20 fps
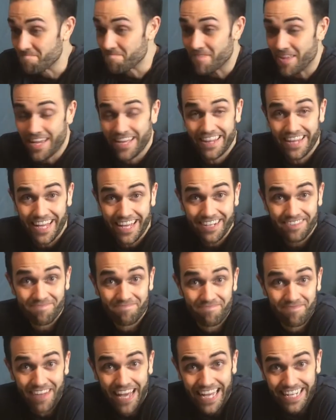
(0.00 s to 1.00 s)
And then
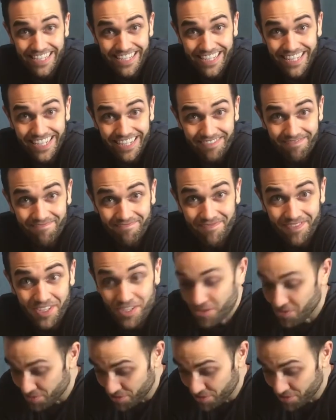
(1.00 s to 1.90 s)
that's it. You